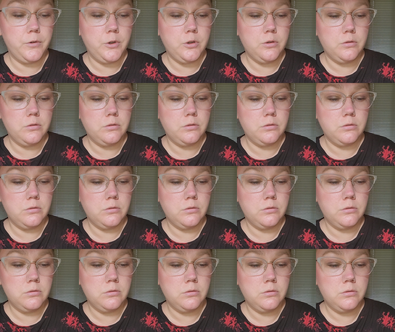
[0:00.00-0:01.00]

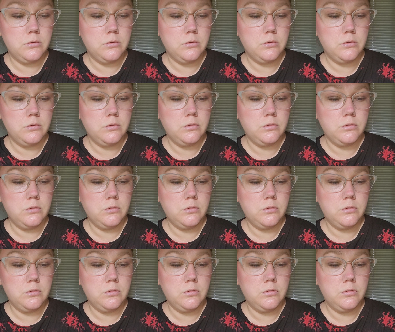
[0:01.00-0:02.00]

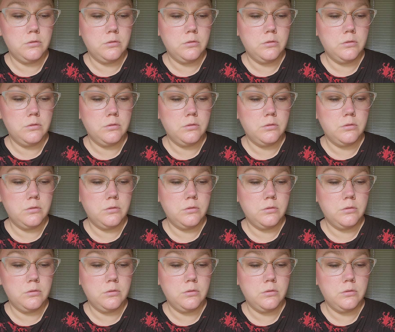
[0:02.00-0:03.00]

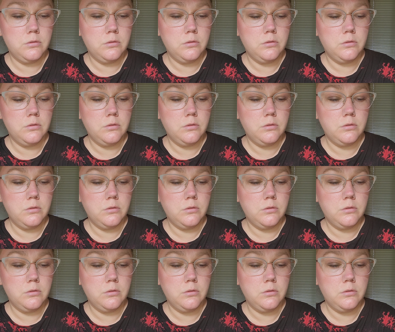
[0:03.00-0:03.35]
No one is speaking in this clip.